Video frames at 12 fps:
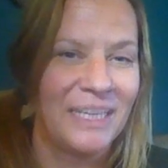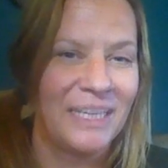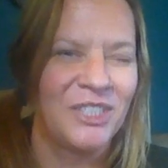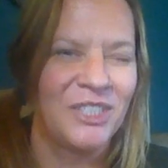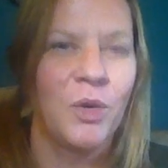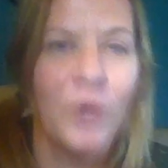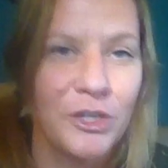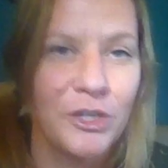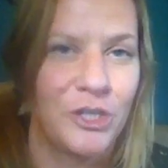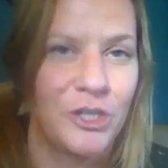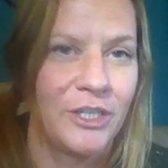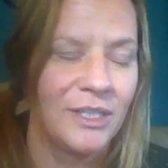being
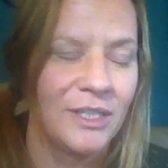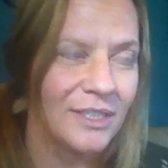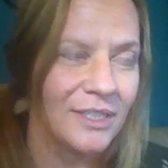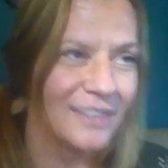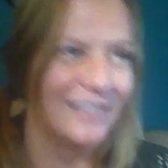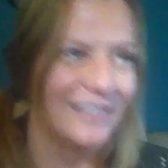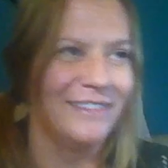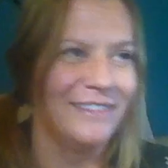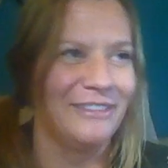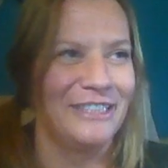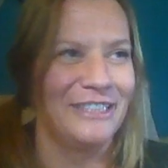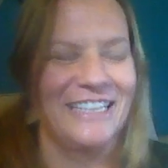tortured
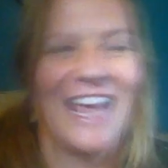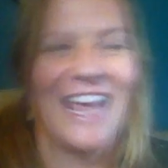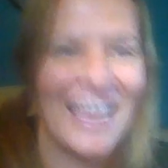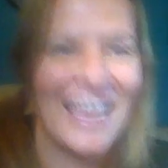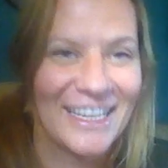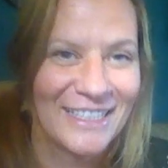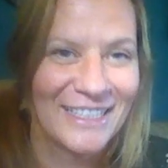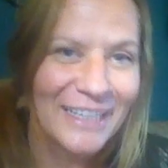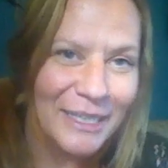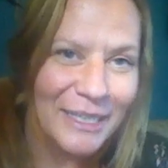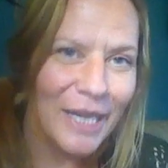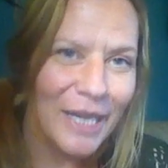for
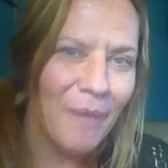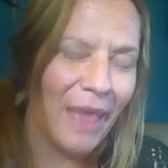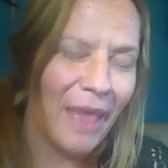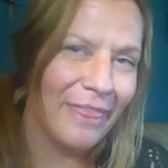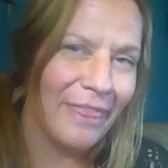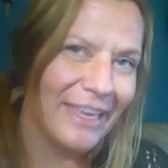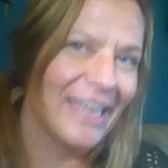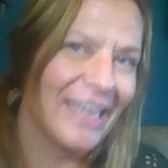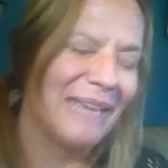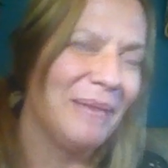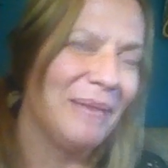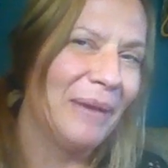days about
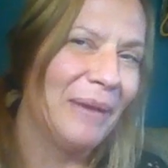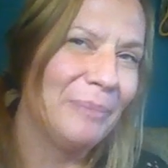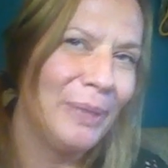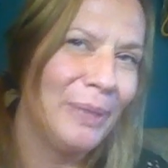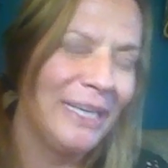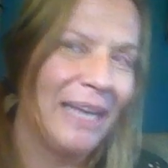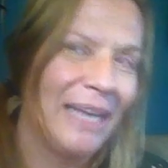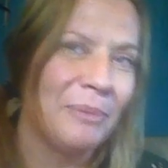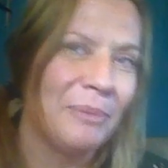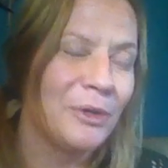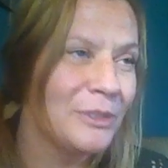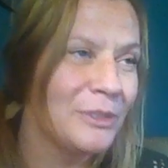thinking about putting
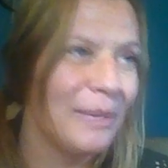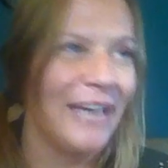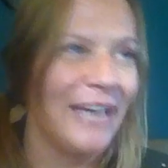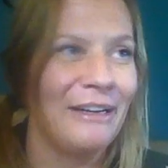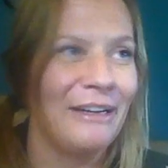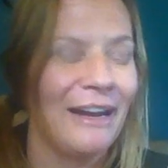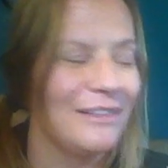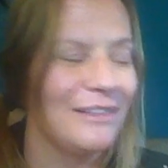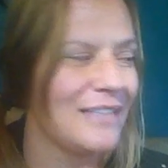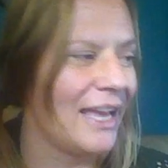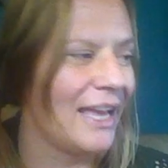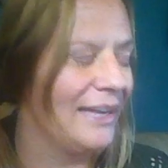that poor spider
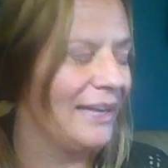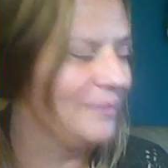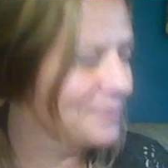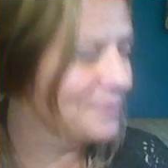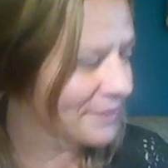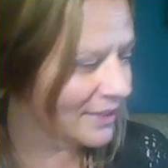outside